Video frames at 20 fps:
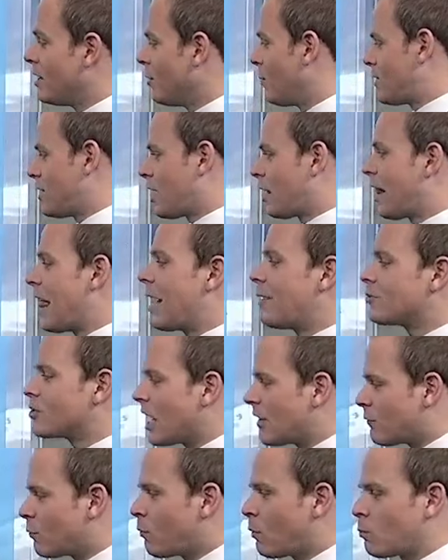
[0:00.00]
but the cloud
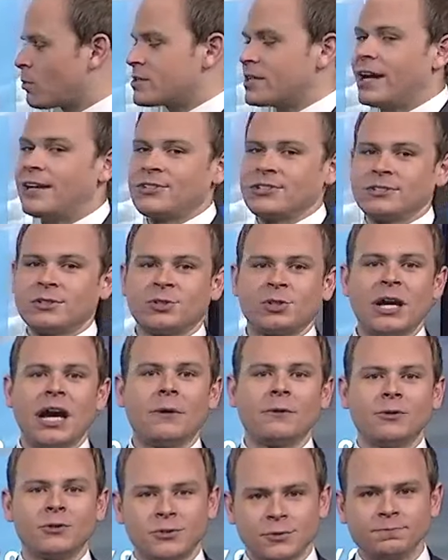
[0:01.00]
cover when we're dodging the
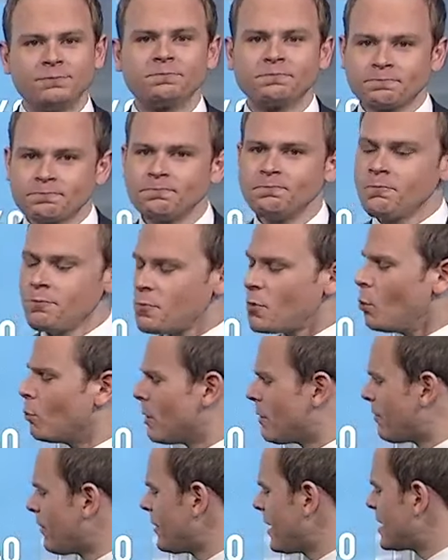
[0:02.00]
showers will
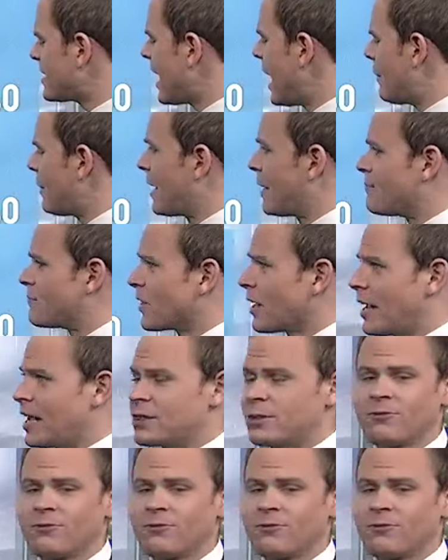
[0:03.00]
be fairly dominant in the